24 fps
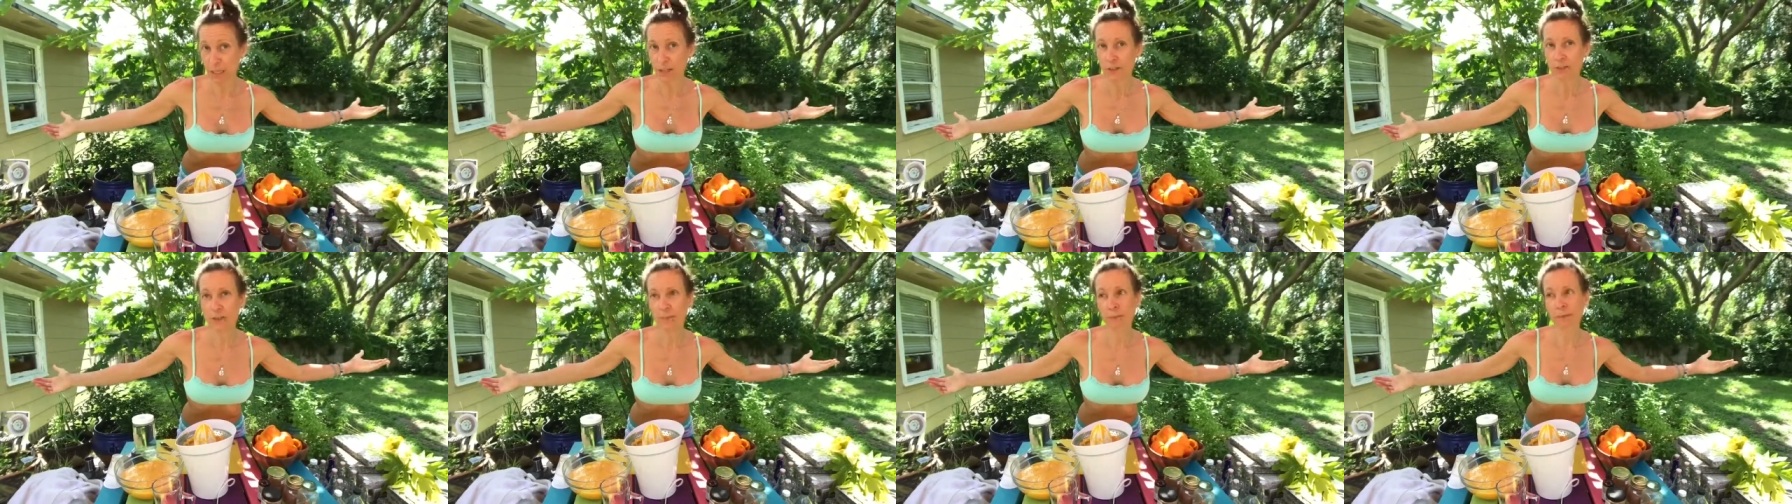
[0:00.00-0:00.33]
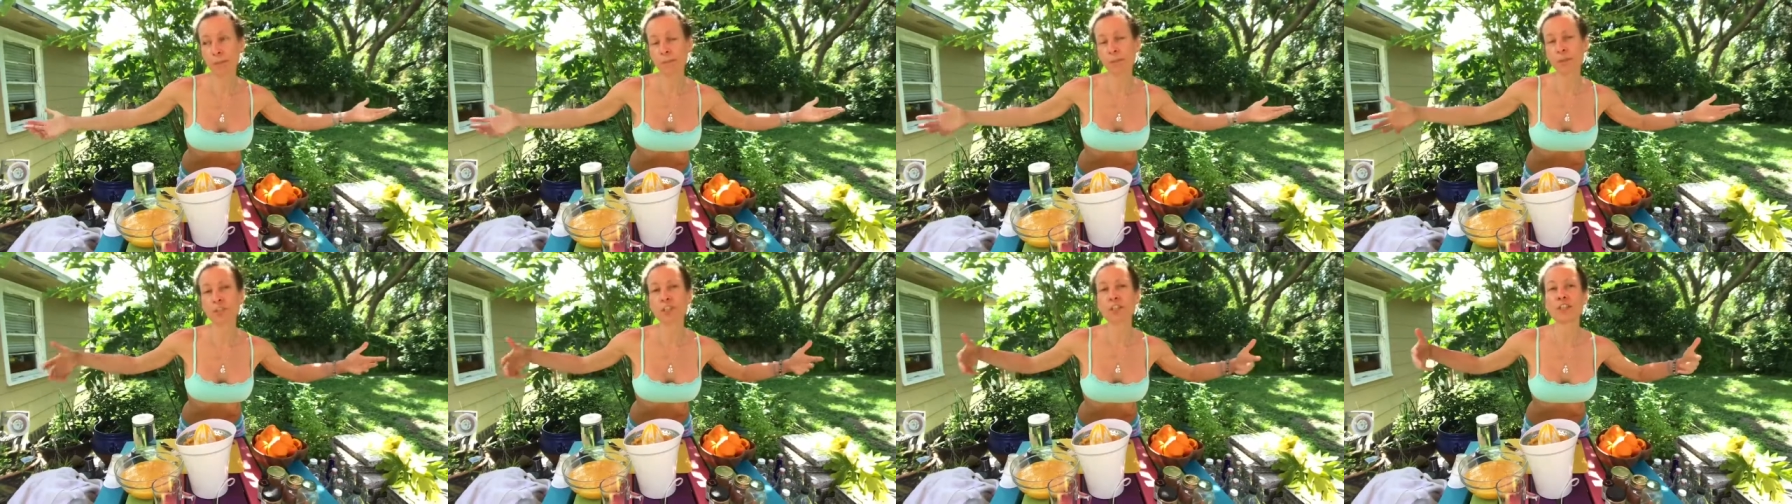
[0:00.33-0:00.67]
So
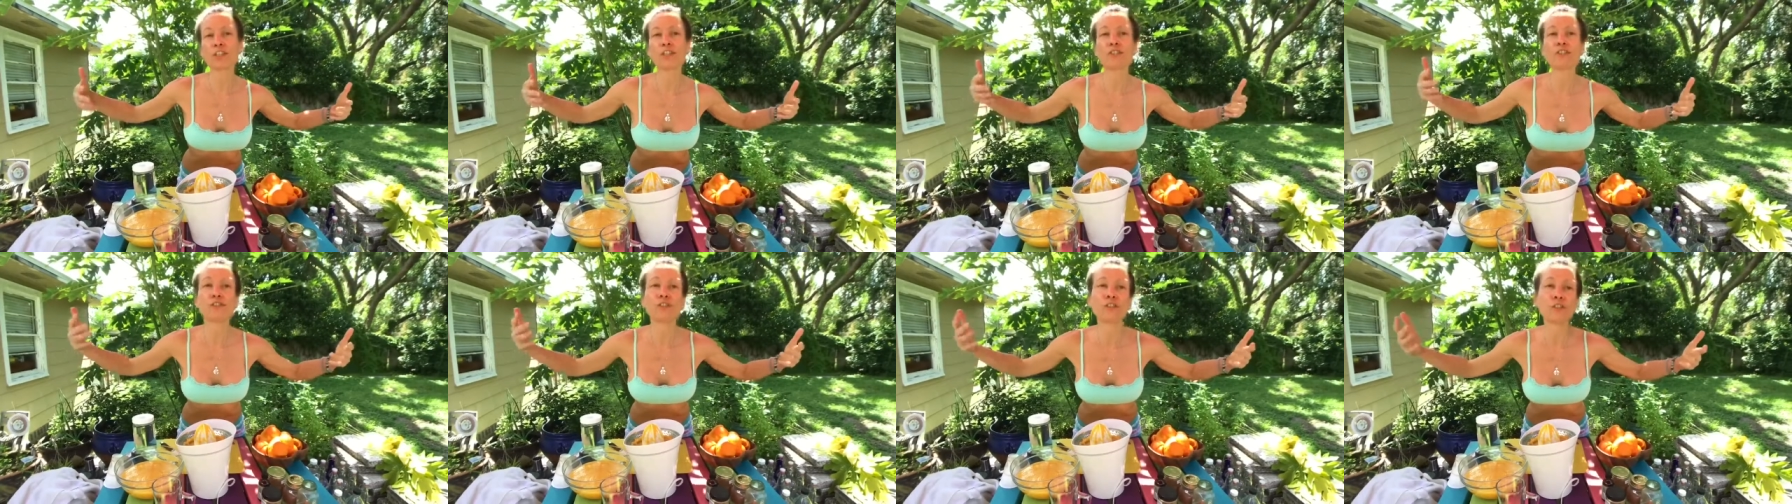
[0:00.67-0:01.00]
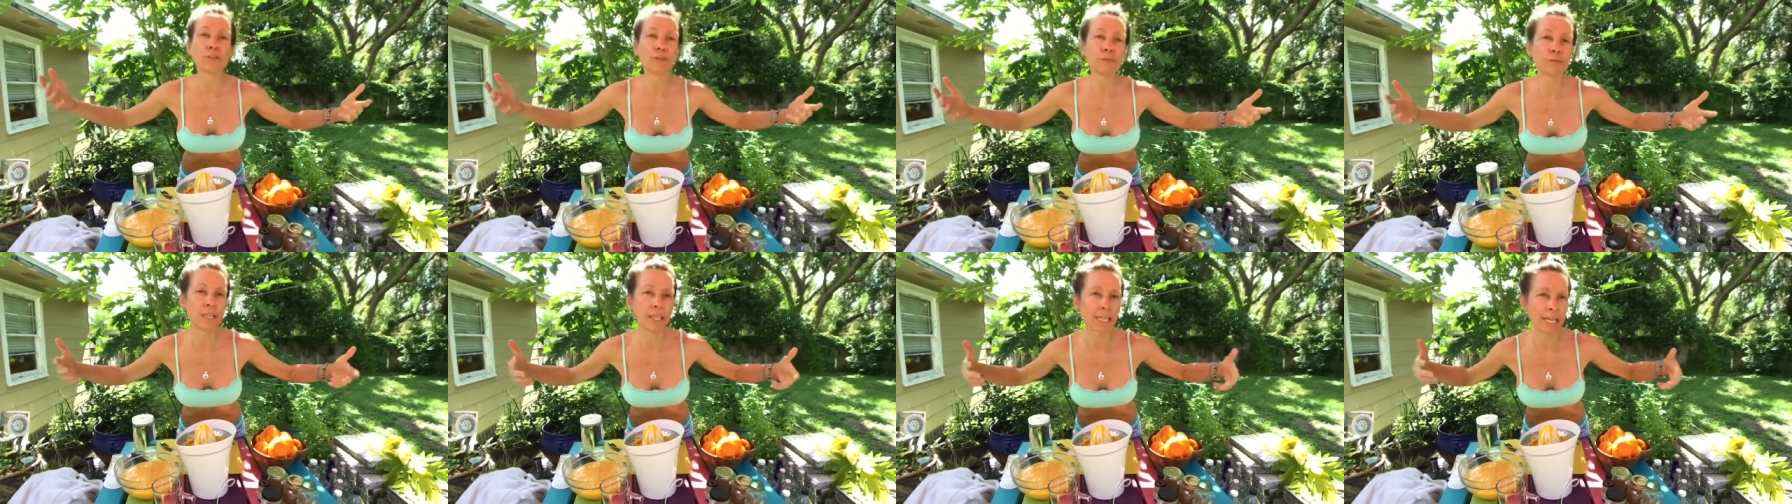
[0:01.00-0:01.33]
people could
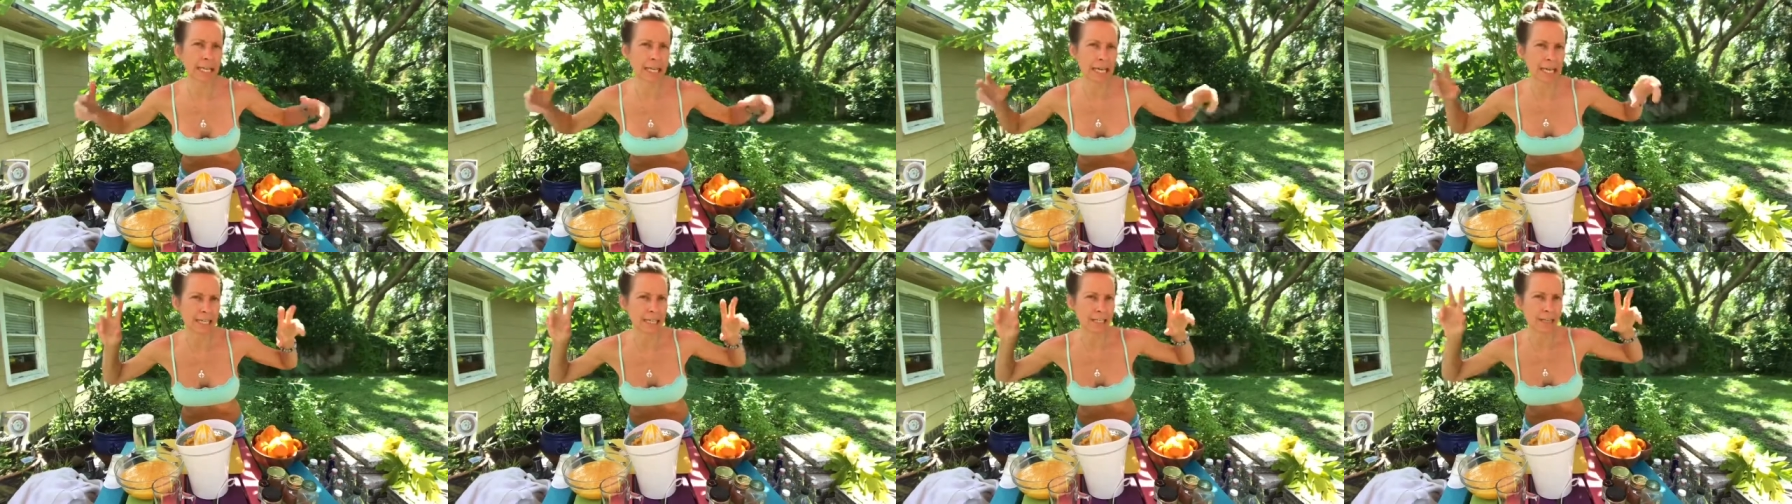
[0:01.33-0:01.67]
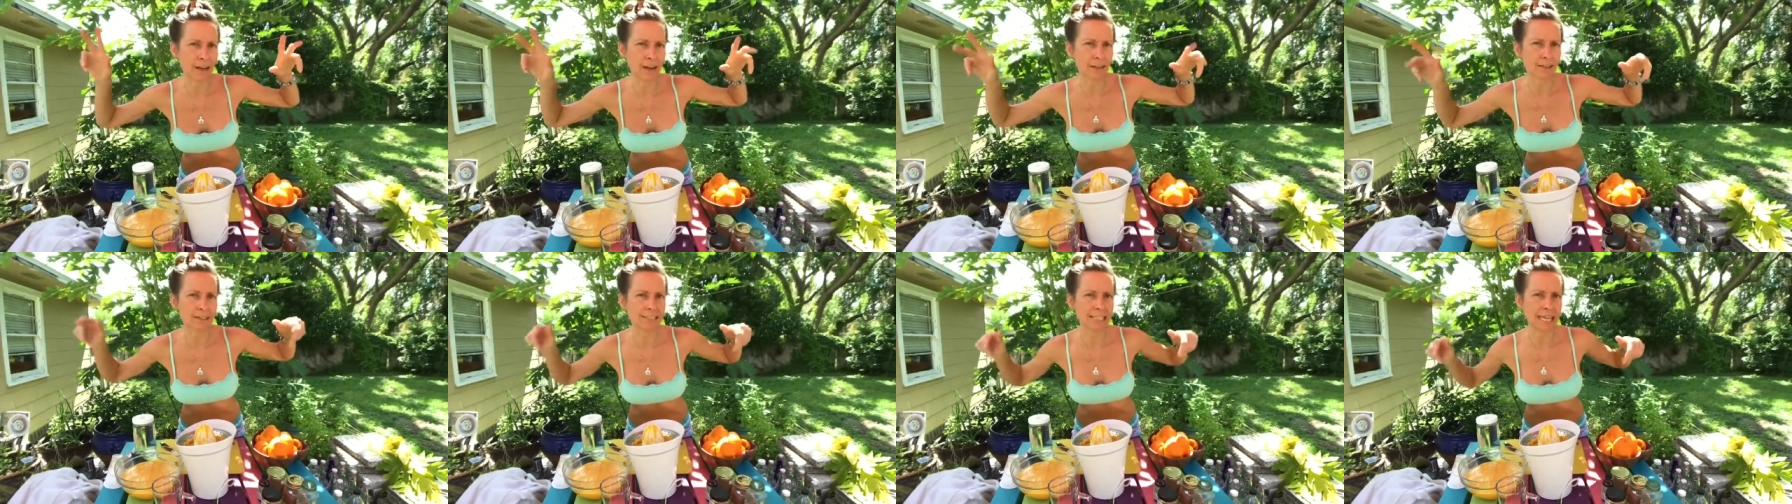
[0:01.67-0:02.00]
assume that I got it
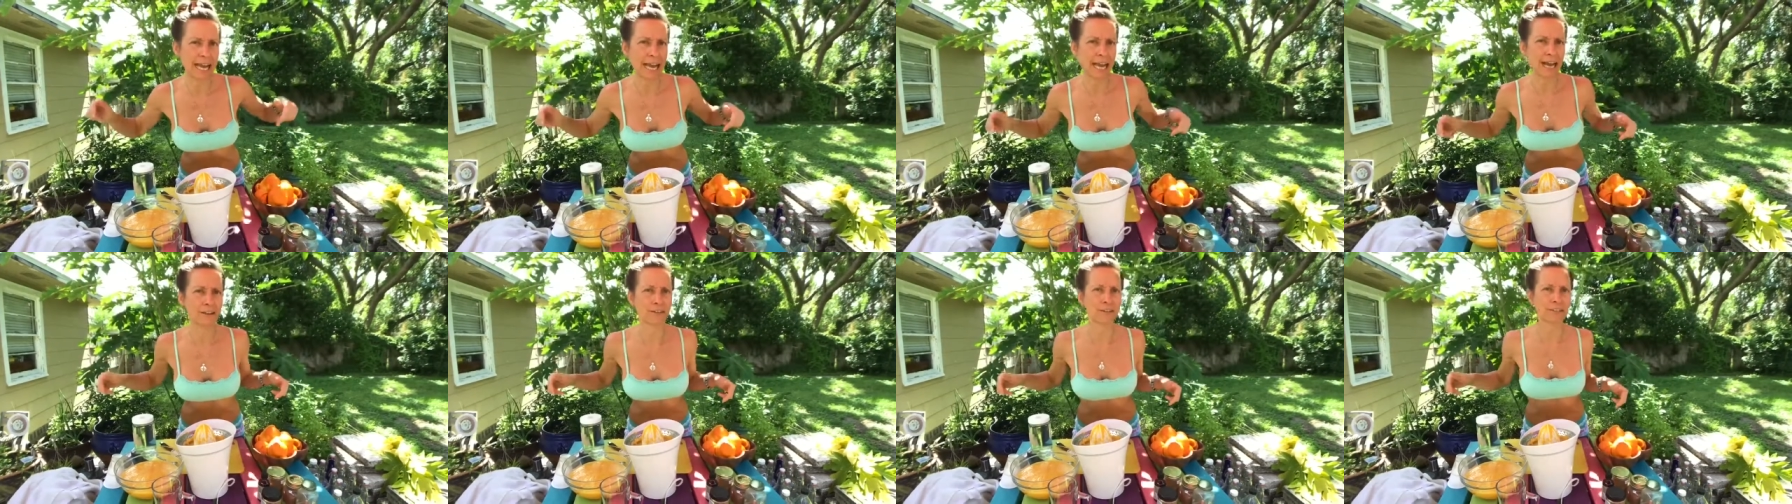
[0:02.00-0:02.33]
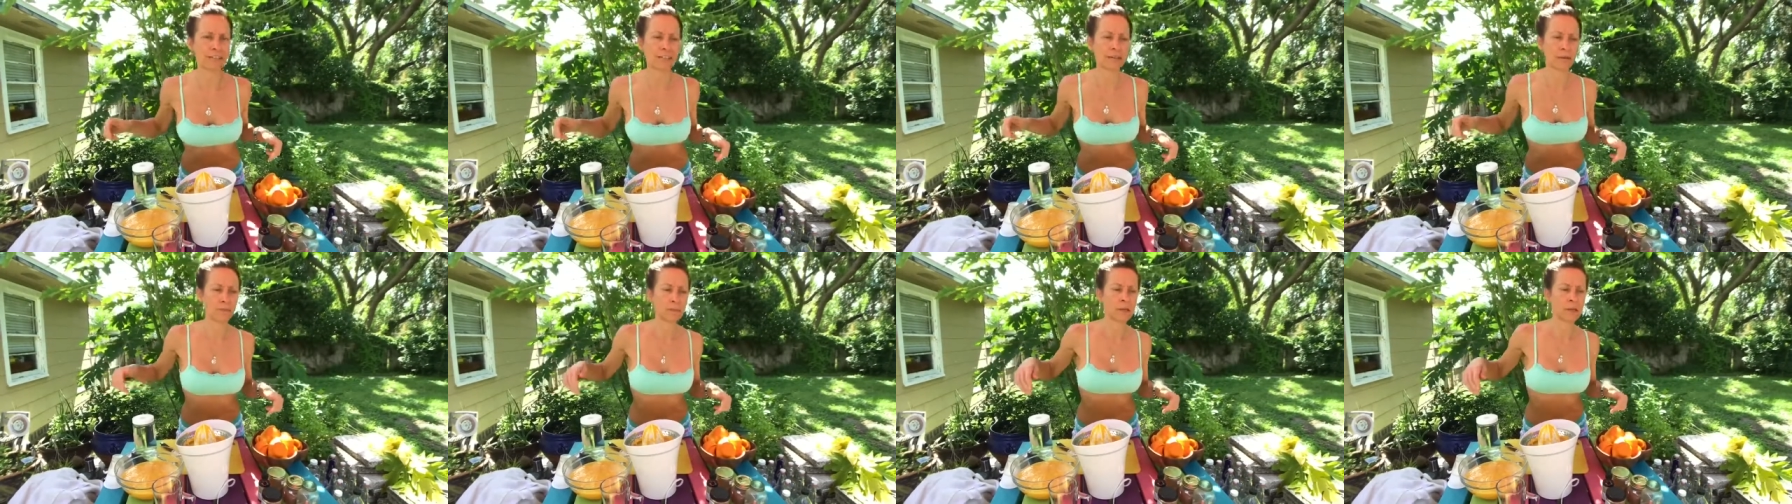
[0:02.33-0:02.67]
all down,
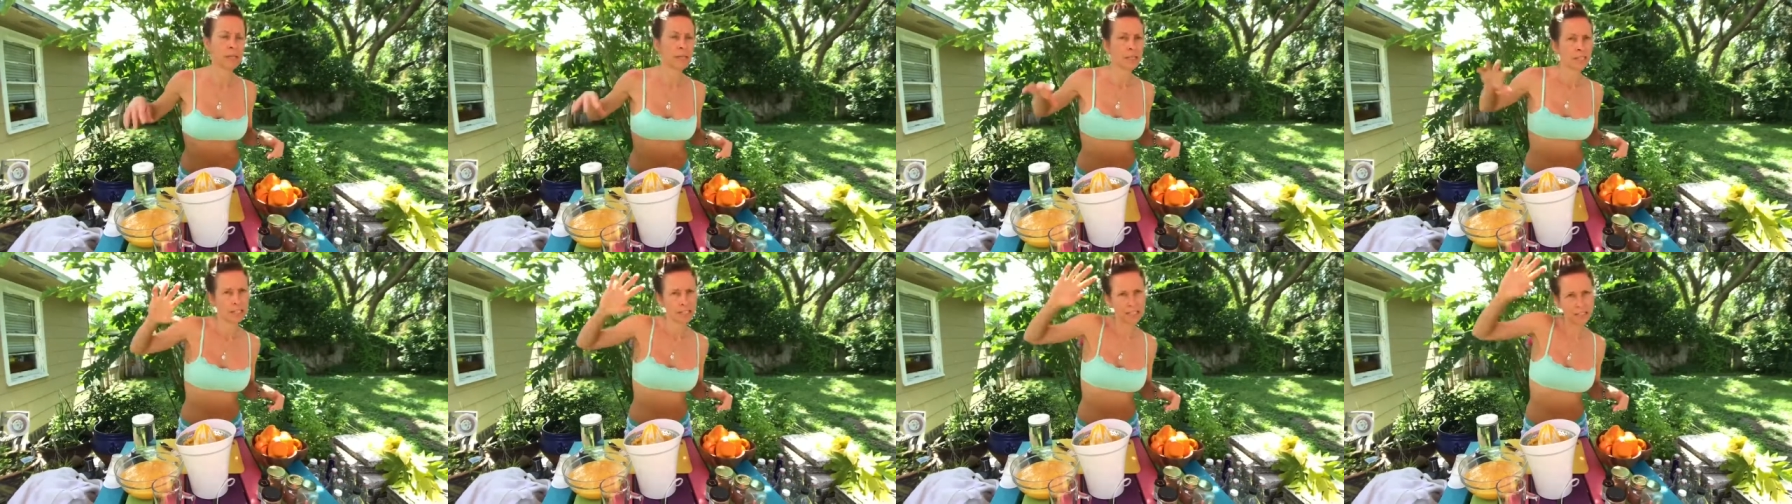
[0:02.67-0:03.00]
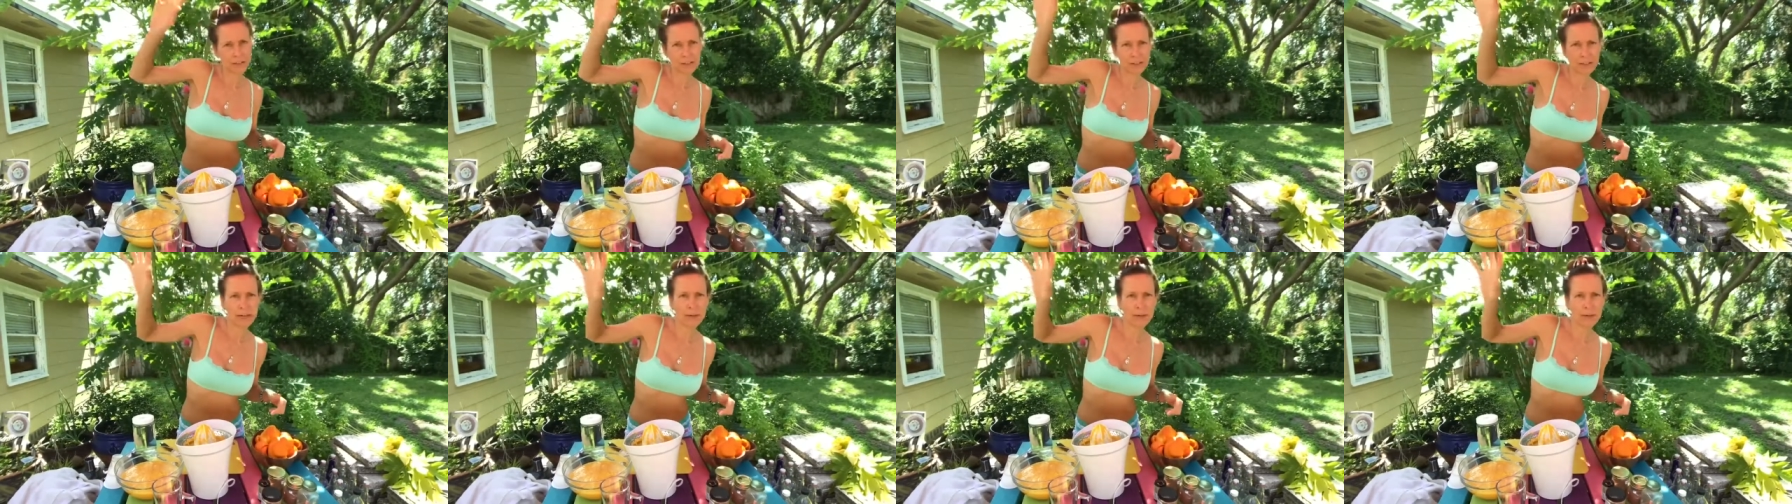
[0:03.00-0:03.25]
that I'm you know,